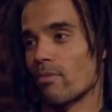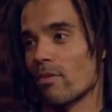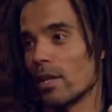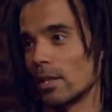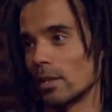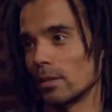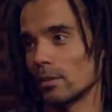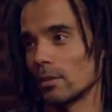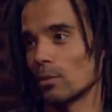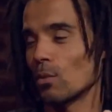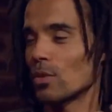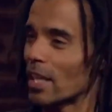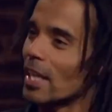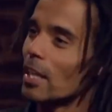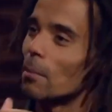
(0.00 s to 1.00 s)
Britain
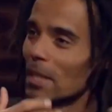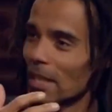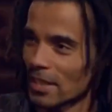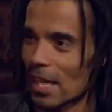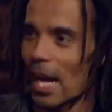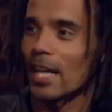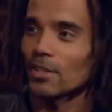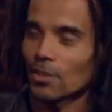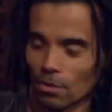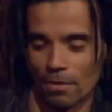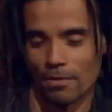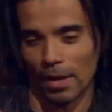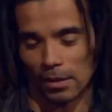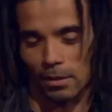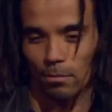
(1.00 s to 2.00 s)
was intimately tied to the
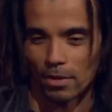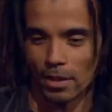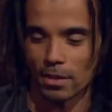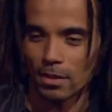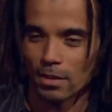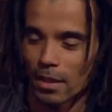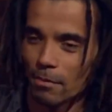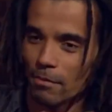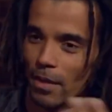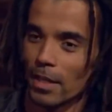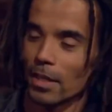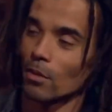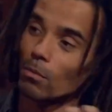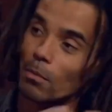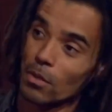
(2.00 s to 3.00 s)
fact that Britain's
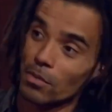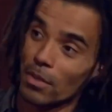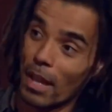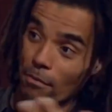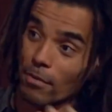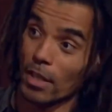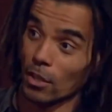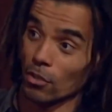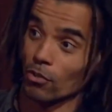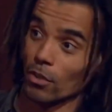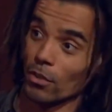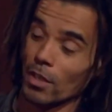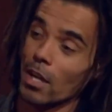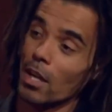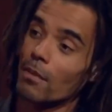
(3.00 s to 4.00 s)
invaded almost every country
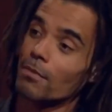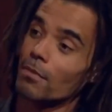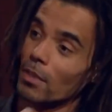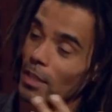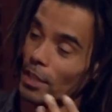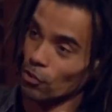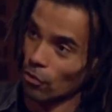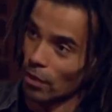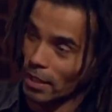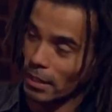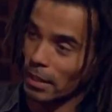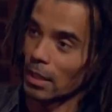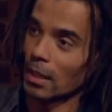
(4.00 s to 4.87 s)
on the earth, literally.